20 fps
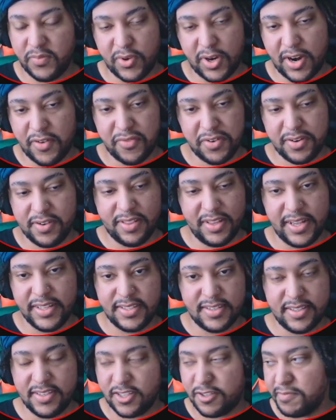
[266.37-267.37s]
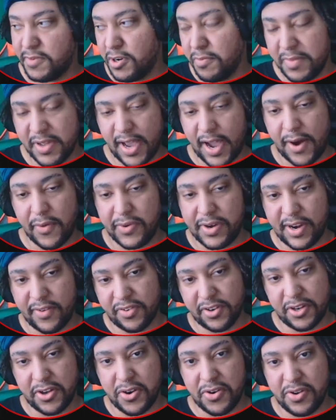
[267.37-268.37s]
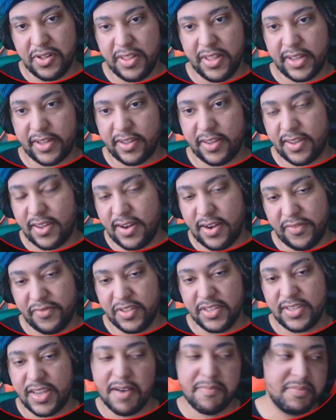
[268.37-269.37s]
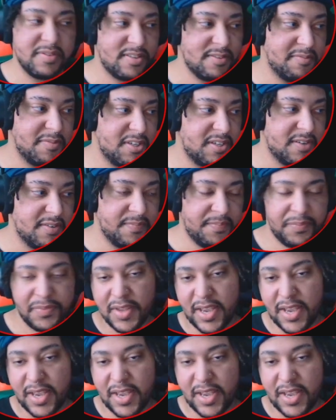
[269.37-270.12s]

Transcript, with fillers: Whatever led to this moment, I would never go to a lake again if this happened to me.